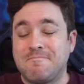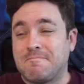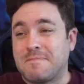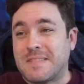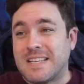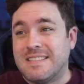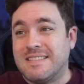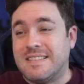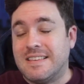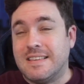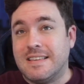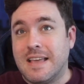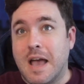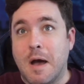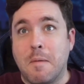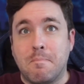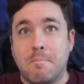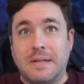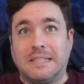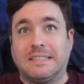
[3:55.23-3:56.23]
the
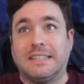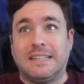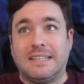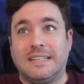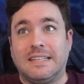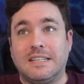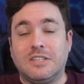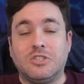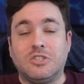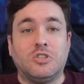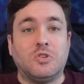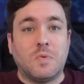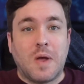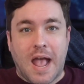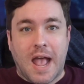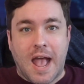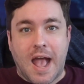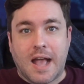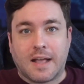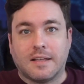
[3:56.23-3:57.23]
ability to
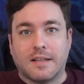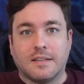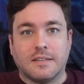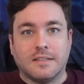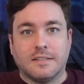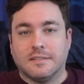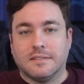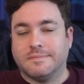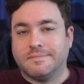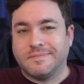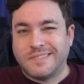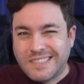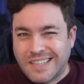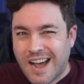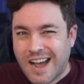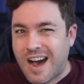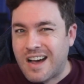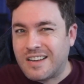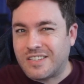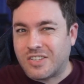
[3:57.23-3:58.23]
hack and
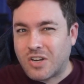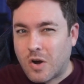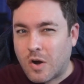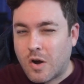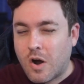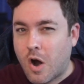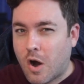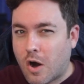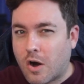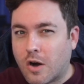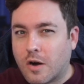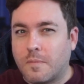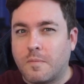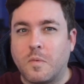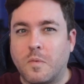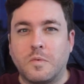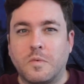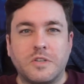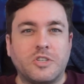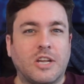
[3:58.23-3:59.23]
cause
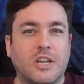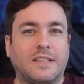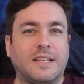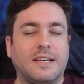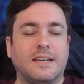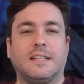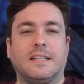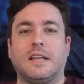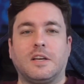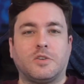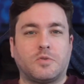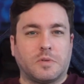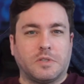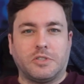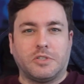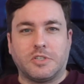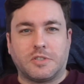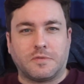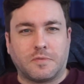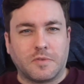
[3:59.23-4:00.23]
harm, which at the end of the day, it's
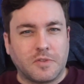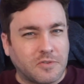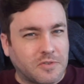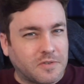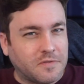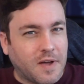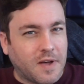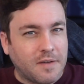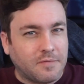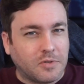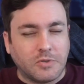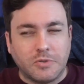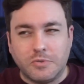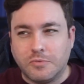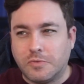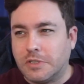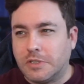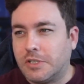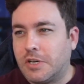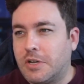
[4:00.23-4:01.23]
really just for their survival.
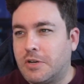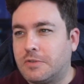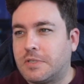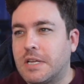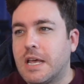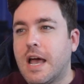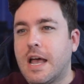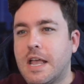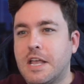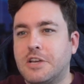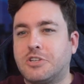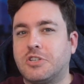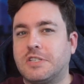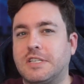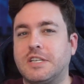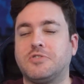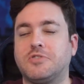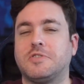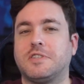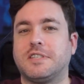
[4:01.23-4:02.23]
Who really knows? It's
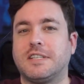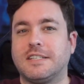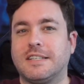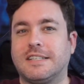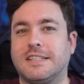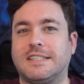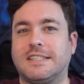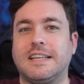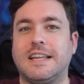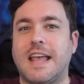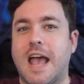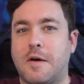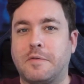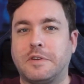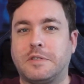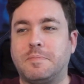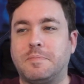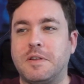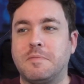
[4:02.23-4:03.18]
just interesting to see how it's being